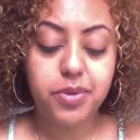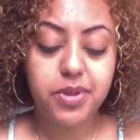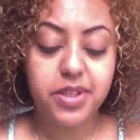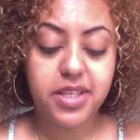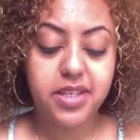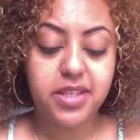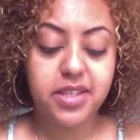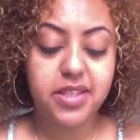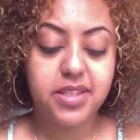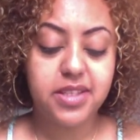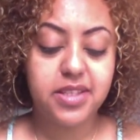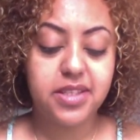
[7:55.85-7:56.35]

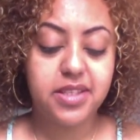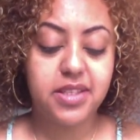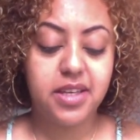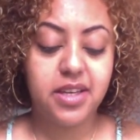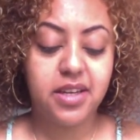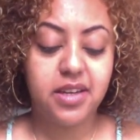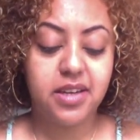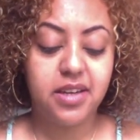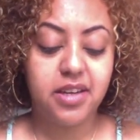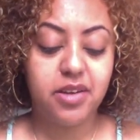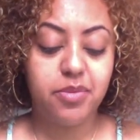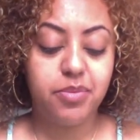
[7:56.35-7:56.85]
these
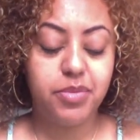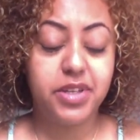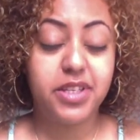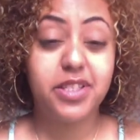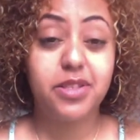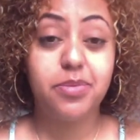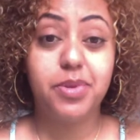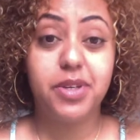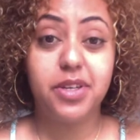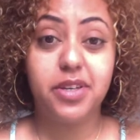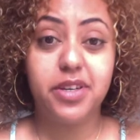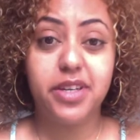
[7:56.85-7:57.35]

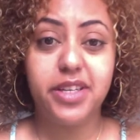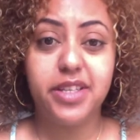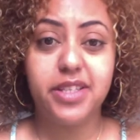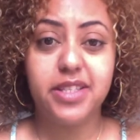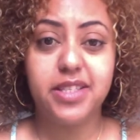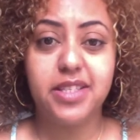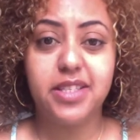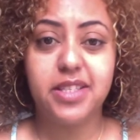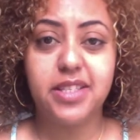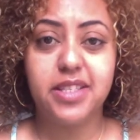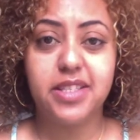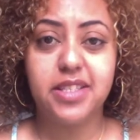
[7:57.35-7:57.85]

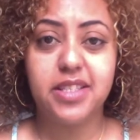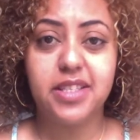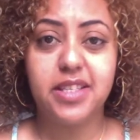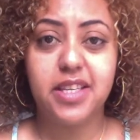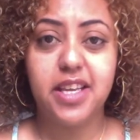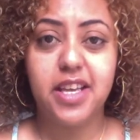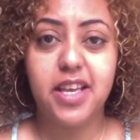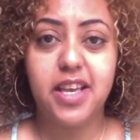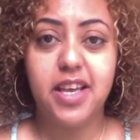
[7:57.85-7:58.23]
experiences